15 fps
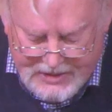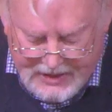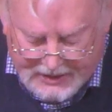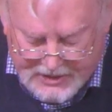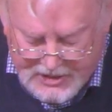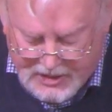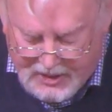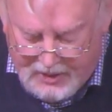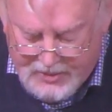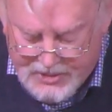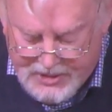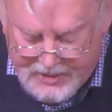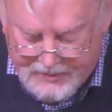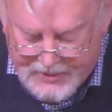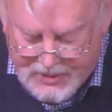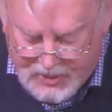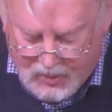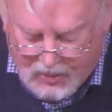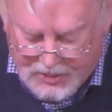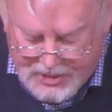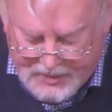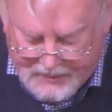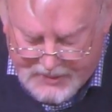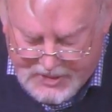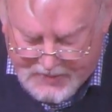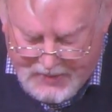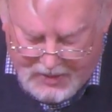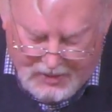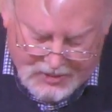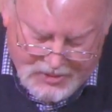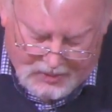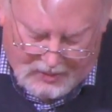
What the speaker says: exclusive source of spiritual